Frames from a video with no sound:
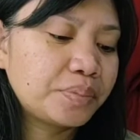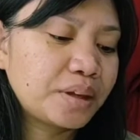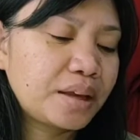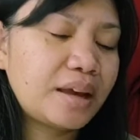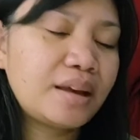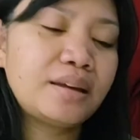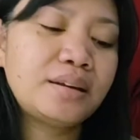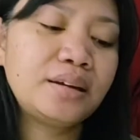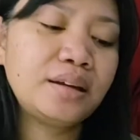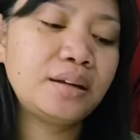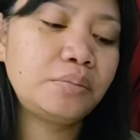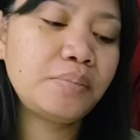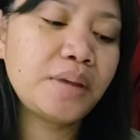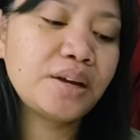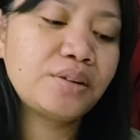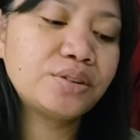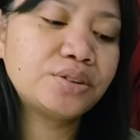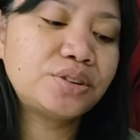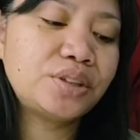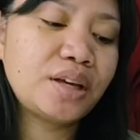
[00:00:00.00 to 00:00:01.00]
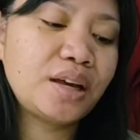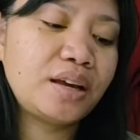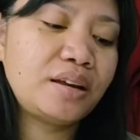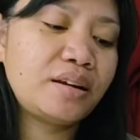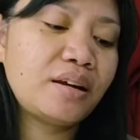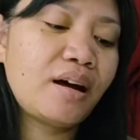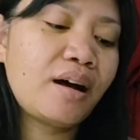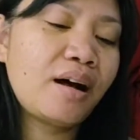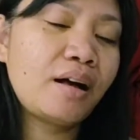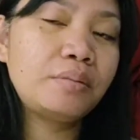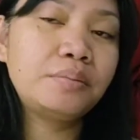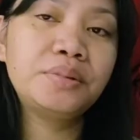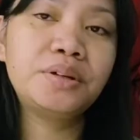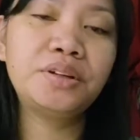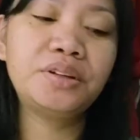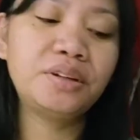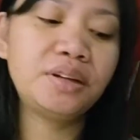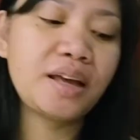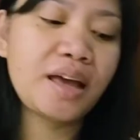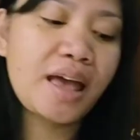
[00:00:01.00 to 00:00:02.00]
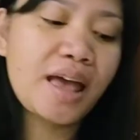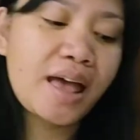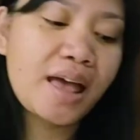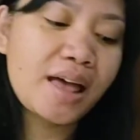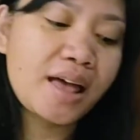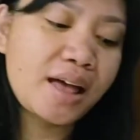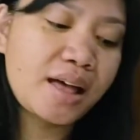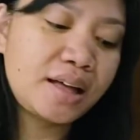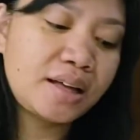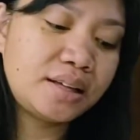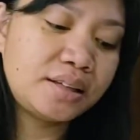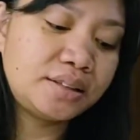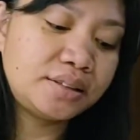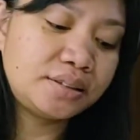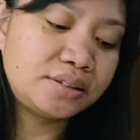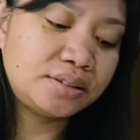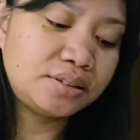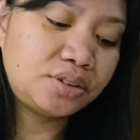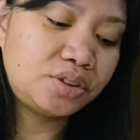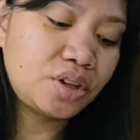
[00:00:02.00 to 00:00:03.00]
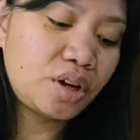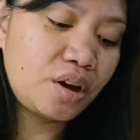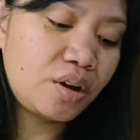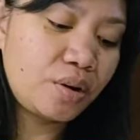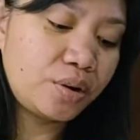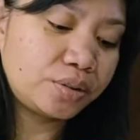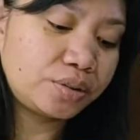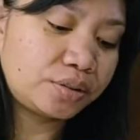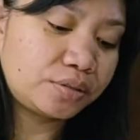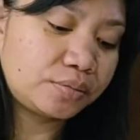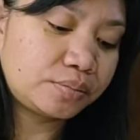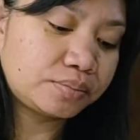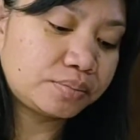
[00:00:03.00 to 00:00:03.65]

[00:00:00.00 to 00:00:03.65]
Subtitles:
and it may contain almond and oat.